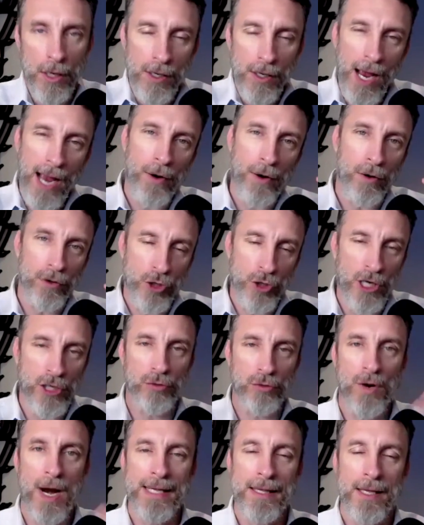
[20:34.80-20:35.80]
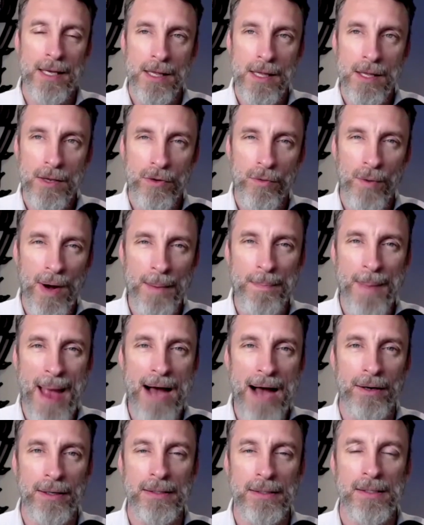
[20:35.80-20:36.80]
I call it just right, the, the, the right
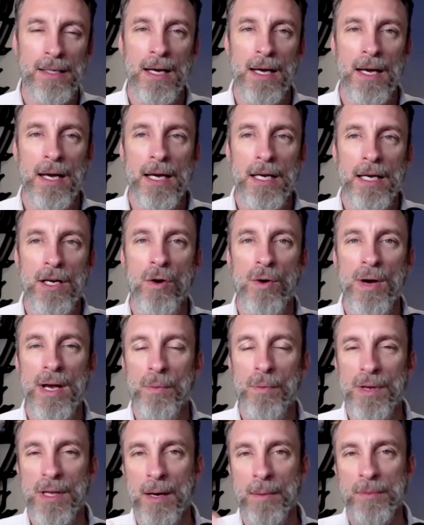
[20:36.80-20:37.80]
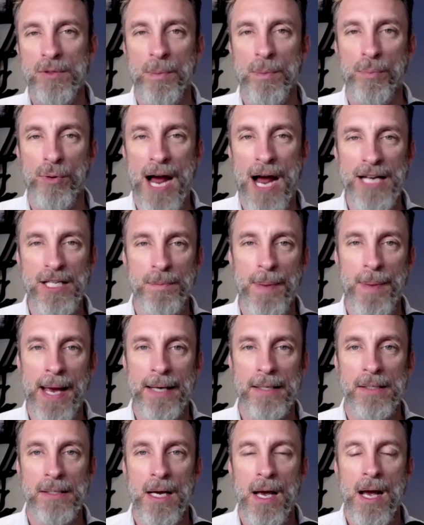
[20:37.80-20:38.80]
balance. You know, when it comes to
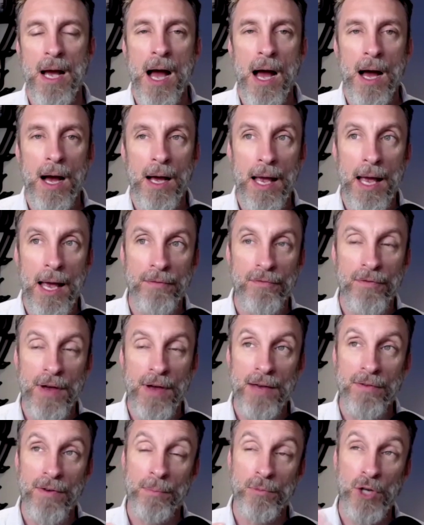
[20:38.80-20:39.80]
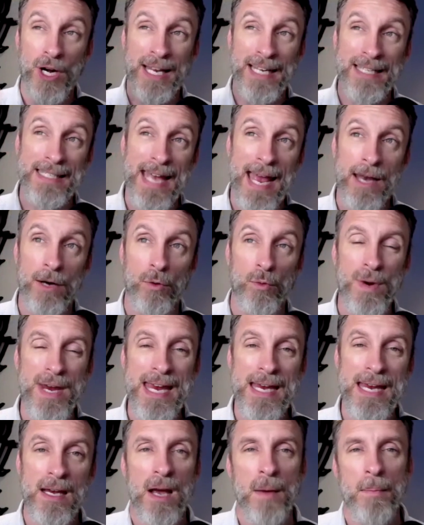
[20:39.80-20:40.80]
prospects, If, if I'm trying to get ten a
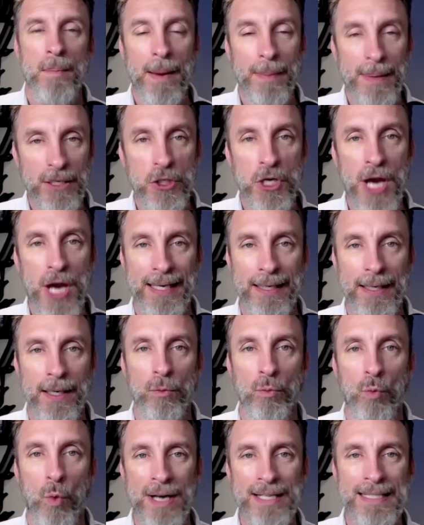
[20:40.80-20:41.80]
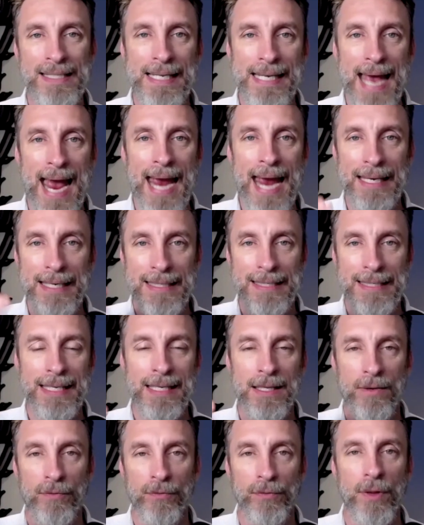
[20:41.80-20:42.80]
week, maybe checking in once a day to see
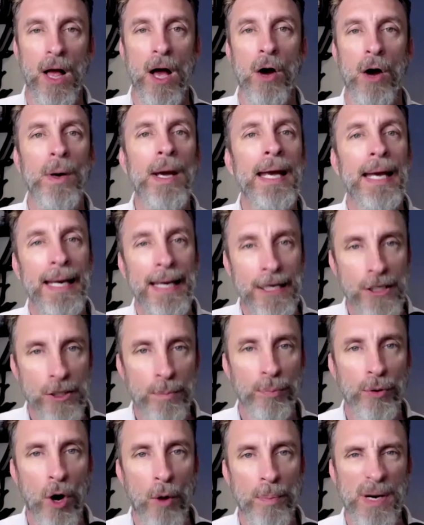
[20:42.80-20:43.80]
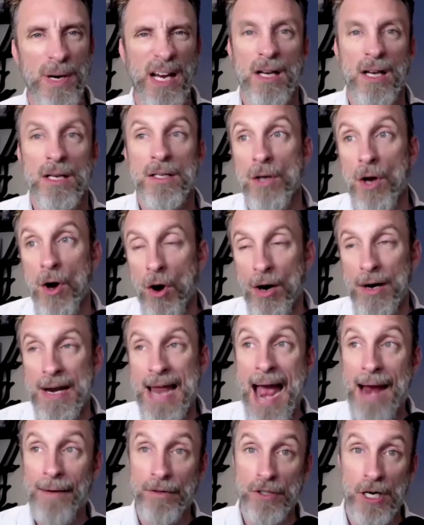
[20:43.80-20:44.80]
the flow is appropriate, because on
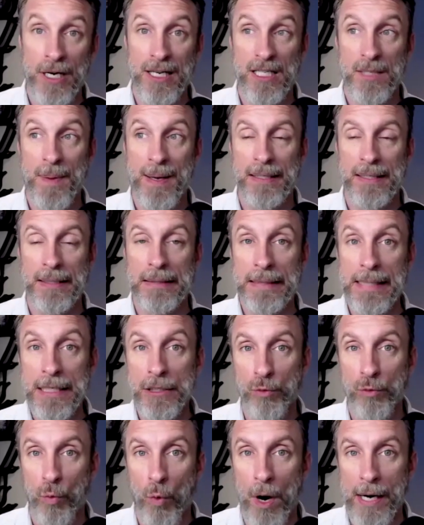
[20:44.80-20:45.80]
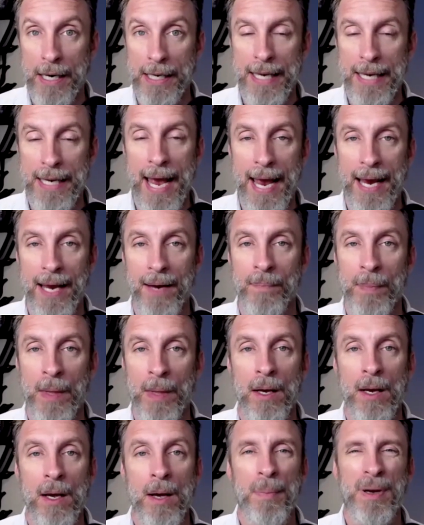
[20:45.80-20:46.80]
average, I'd expect at least one a day.
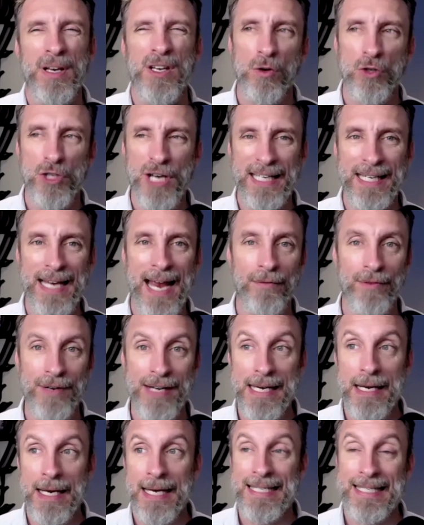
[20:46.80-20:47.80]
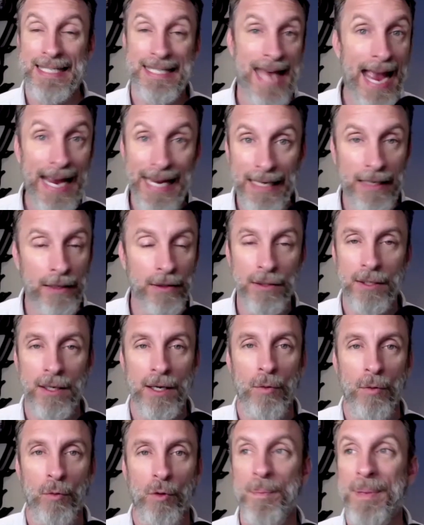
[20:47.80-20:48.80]
But, you know, checking every second
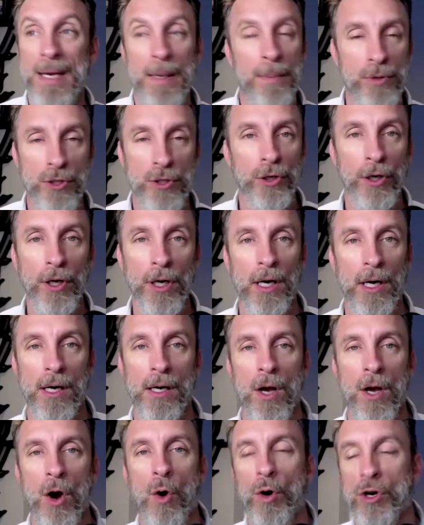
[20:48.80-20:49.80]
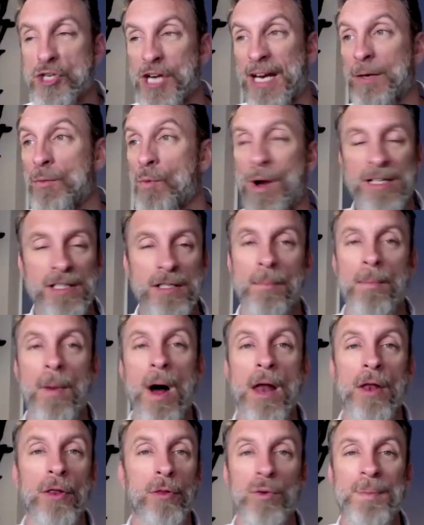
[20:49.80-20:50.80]
would be absurd, or checking once a
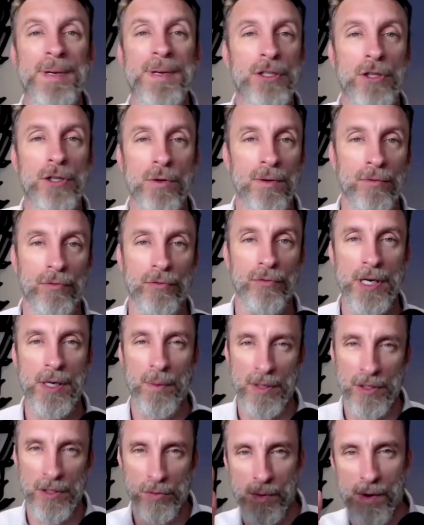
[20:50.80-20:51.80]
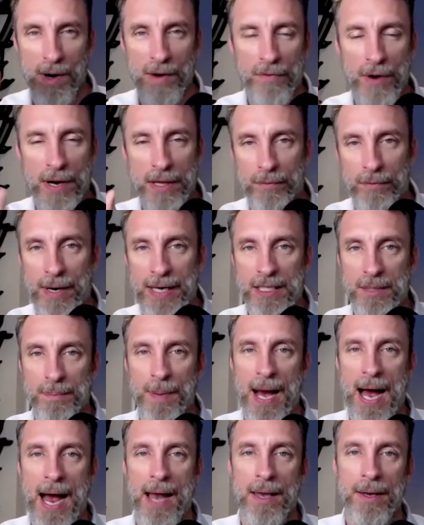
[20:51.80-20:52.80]
month would be too infrequent. So we want to find the right
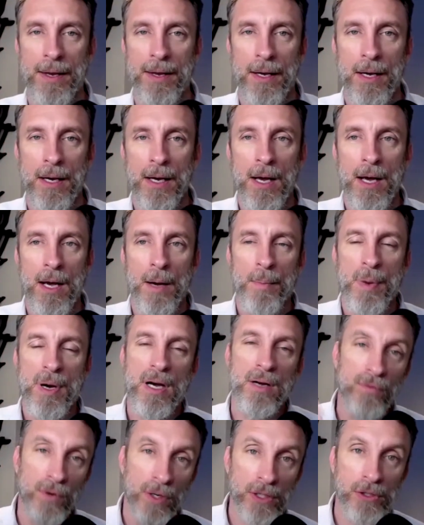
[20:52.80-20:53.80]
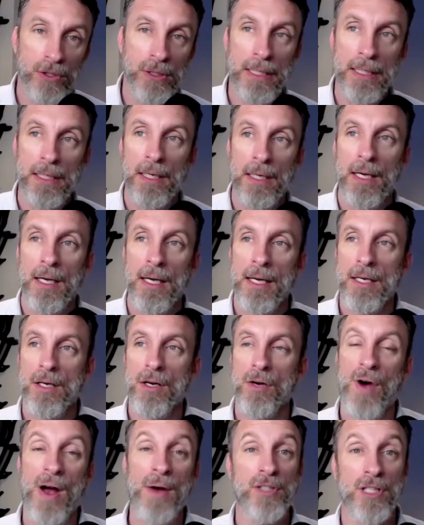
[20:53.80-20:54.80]
spot. But conversely, you know,
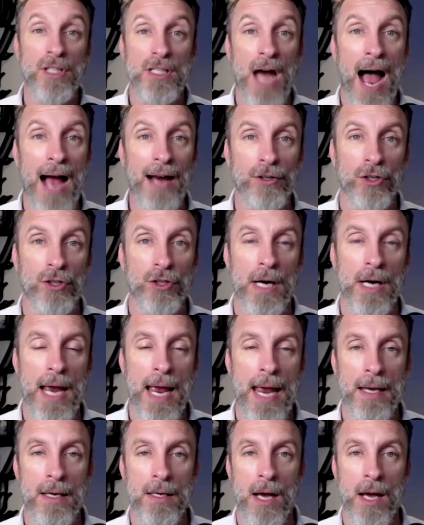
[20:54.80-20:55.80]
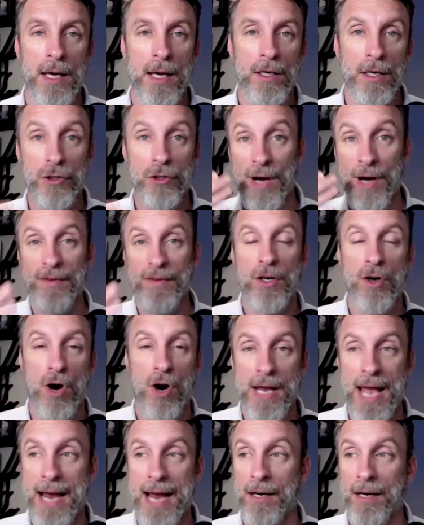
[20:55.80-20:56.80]
if I was a doctor and, uh, and you're having a
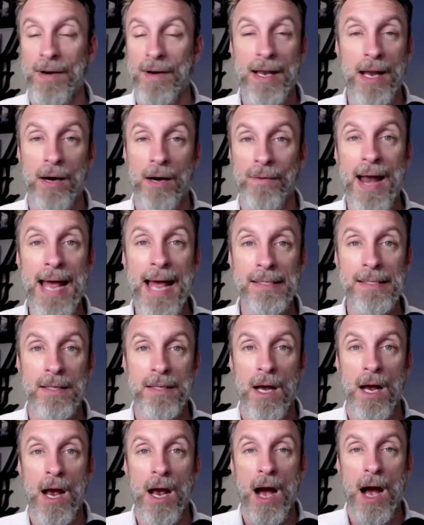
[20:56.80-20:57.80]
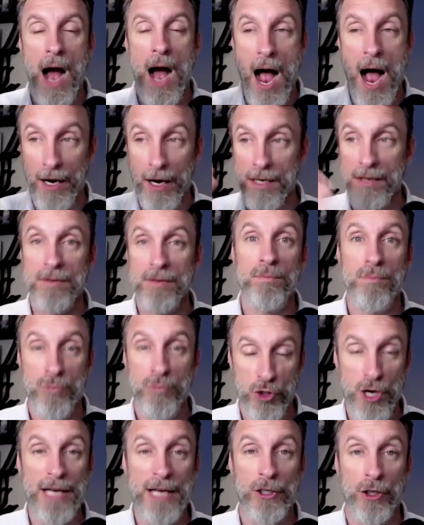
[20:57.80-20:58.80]
cardiac ar- arrest, I'm going to
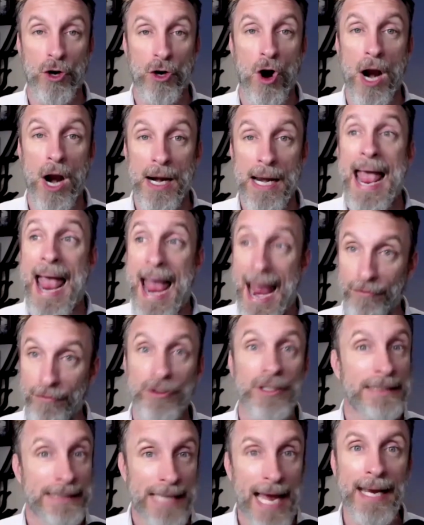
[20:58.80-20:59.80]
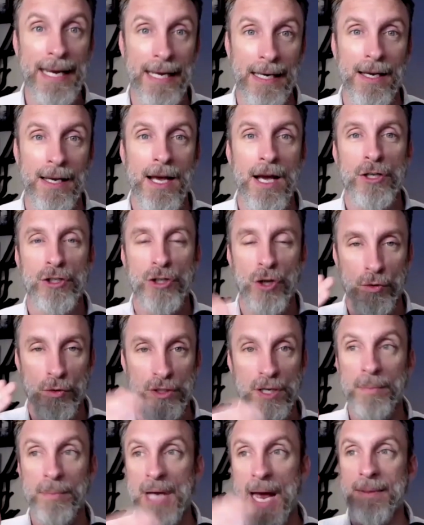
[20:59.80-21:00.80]
check your heart every second. So
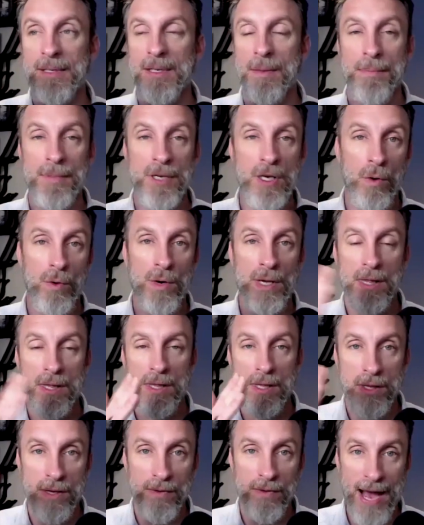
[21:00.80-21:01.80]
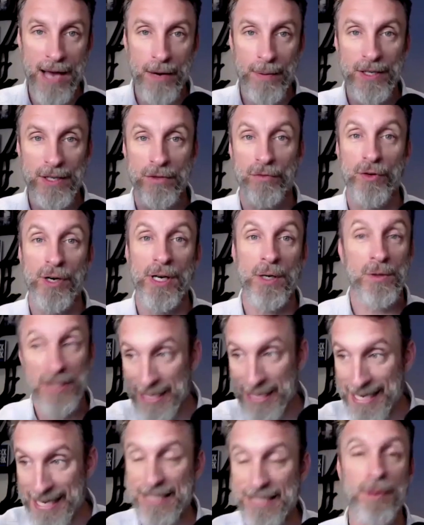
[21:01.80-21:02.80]
sometimes, you know, the evaluation frequency
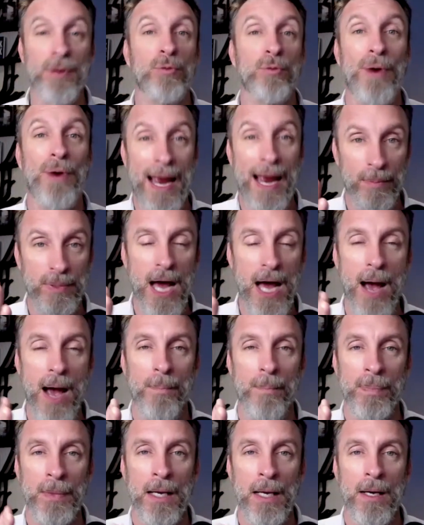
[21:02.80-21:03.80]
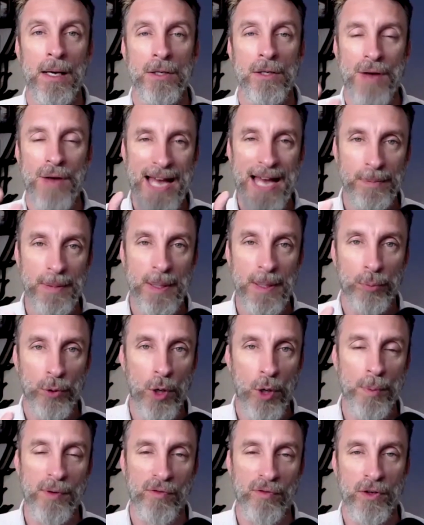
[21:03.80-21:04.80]
needs to be ramped up. So it has to be
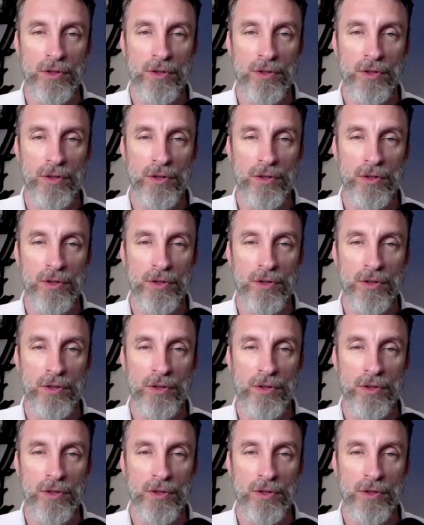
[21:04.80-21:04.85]
appropriate for the